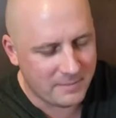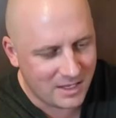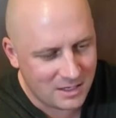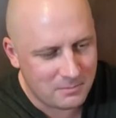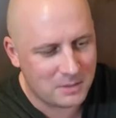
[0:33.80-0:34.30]

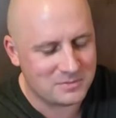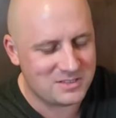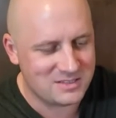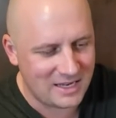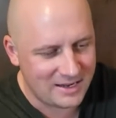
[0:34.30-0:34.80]
minimum
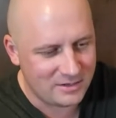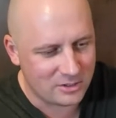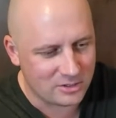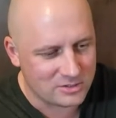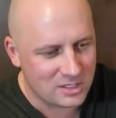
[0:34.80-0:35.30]

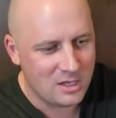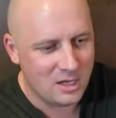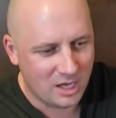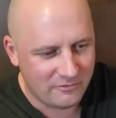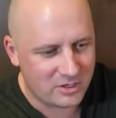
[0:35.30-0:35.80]
standards of a